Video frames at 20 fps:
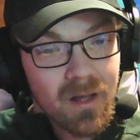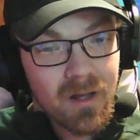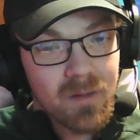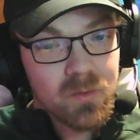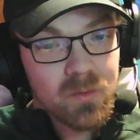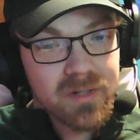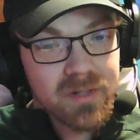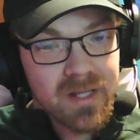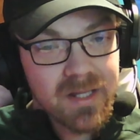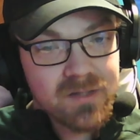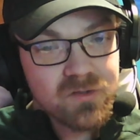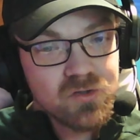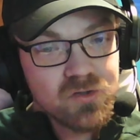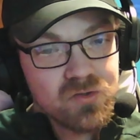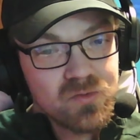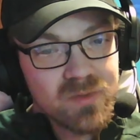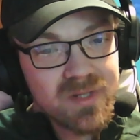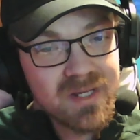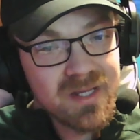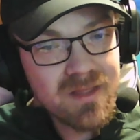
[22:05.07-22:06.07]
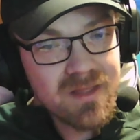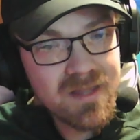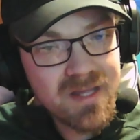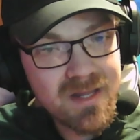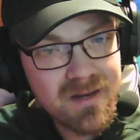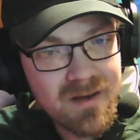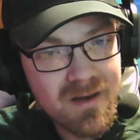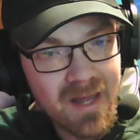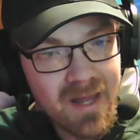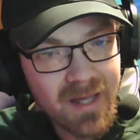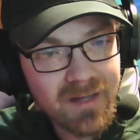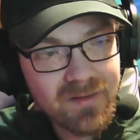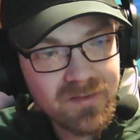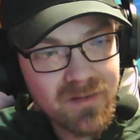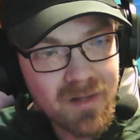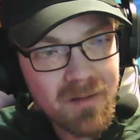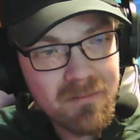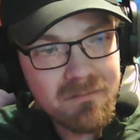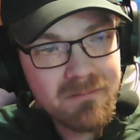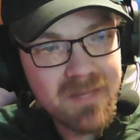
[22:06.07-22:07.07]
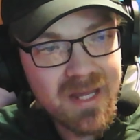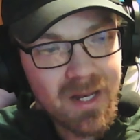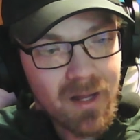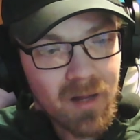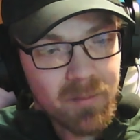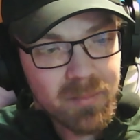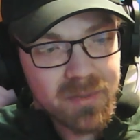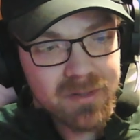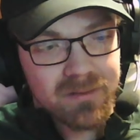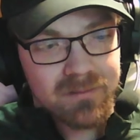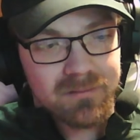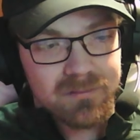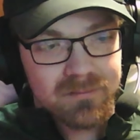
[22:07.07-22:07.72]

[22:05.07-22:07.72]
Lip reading: I will catch you in the next meetup.